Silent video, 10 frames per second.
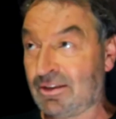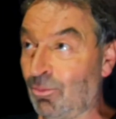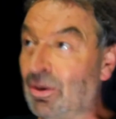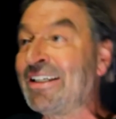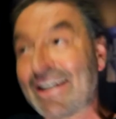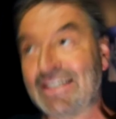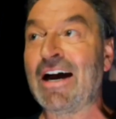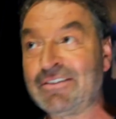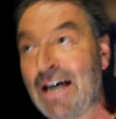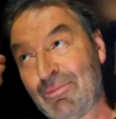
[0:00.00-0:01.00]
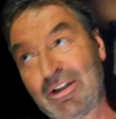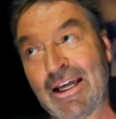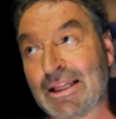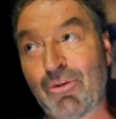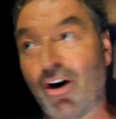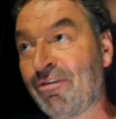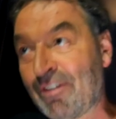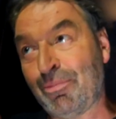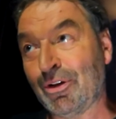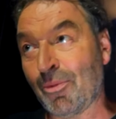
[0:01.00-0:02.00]
we didn't have time to take them off and
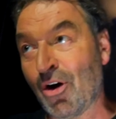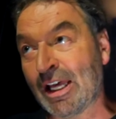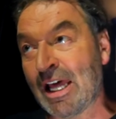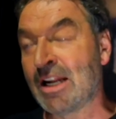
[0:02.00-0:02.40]
put them on again,